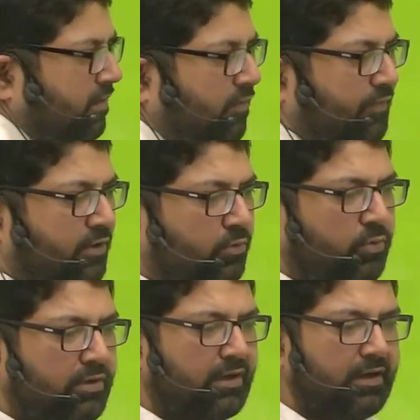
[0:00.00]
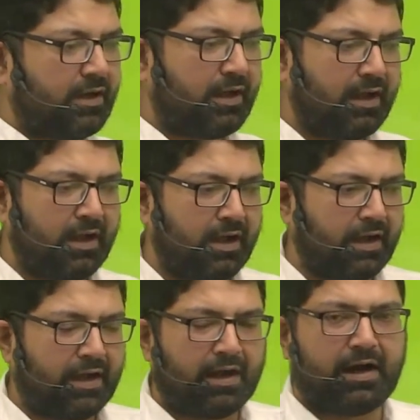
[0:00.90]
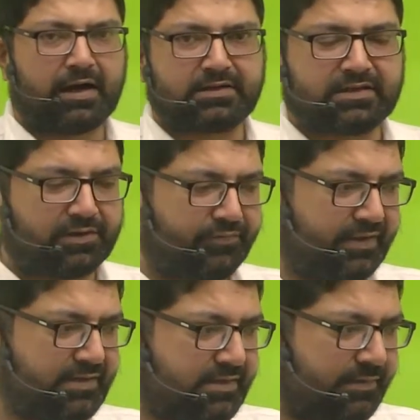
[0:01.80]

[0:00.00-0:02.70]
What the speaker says: of the total Earth's surface.